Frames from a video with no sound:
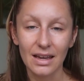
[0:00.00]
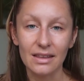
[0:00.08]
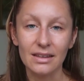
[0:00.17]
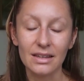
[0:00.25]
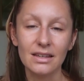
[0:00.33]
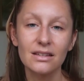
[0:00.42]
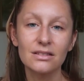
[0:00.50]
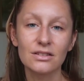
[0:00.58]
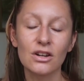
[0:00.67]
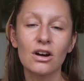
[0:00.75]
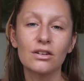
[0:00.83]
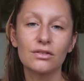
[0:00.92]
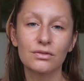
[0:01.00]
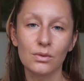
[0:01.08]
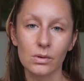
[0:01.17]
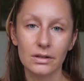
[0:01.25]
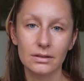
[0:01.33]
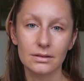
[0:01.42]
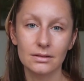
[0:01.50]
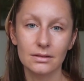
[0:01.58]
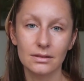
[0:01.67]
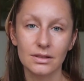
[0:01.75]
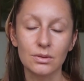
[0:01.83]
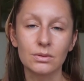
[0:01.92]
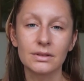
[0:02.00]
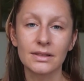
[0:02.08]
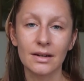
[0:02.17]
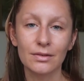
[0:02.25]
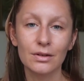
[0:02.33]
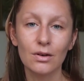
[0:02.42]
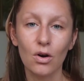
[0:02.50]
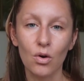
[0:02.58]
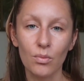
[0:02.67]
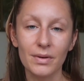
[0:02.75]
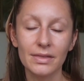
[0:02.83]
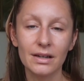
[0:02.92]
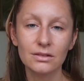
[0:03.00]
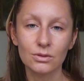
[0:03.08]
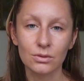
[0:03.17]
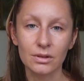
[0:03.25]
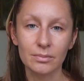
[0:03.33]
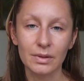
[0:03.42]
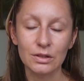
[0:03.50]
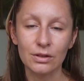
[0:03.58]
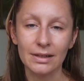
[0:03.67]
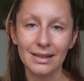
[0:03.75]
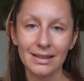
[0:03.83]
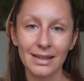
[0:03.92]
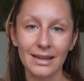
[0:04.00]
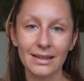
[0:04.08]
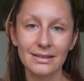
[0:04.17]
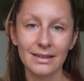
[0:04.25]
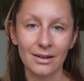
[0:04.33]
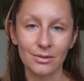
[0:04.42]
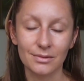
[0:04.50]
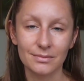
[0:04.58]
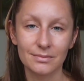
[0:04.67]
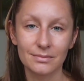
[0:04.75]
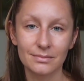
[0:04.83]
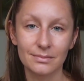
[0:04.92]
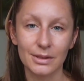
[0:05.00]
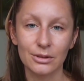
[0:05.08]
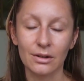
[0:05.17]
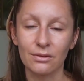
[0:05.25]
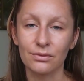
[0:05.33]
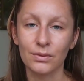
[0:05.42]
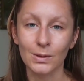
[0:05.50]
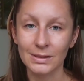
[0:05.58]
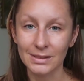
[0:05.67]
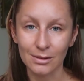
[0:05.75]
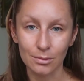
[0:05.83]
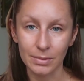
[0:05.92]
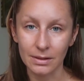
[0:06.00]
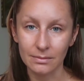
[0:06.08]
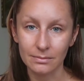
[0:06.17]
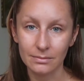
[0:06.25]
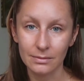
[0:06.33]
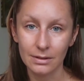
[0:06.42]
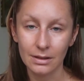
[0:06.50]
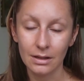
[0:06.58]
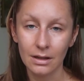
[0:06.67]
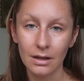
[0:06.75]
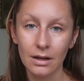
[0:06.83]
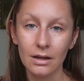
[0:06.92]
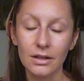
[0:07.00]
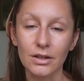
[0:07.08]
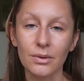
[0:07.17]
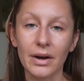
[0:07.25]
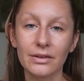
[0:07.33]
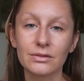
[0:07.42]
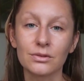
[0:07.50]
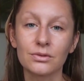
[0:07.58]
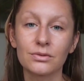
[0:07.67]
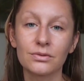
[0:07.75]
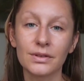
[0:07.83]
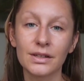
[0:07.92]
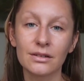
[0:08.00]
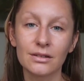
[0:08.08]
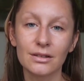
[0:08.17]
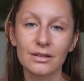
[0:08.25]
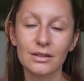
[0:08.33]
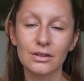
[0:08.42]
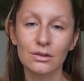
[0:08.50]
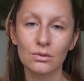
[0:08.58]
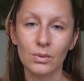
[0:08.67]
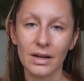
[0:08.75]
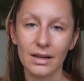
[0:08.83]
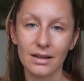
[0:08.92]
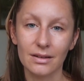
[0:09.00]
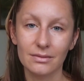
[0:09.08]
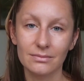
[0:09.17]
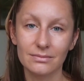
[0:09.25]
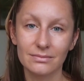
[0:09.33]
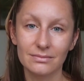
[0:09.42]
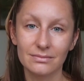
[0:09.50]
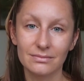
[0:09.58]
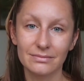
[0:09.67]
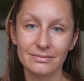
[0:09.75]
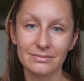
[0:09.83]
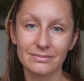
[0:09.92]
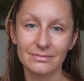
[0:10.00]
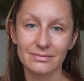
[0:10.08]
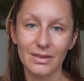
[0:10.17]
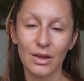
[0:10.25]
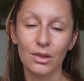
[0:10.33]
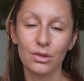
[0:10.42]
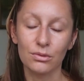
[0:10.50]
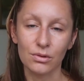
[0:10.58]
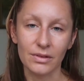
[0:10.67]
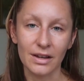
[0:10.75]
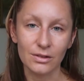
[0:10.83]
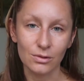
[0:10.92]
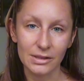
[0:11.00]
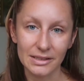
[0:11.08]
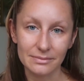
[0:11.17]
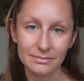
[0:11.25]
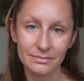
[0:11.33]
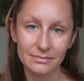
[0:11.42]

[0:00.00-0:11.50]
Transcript: And the key is not force. You will never open that door by trying to kick it down, by trying to force it open. You have to feel your way through that door.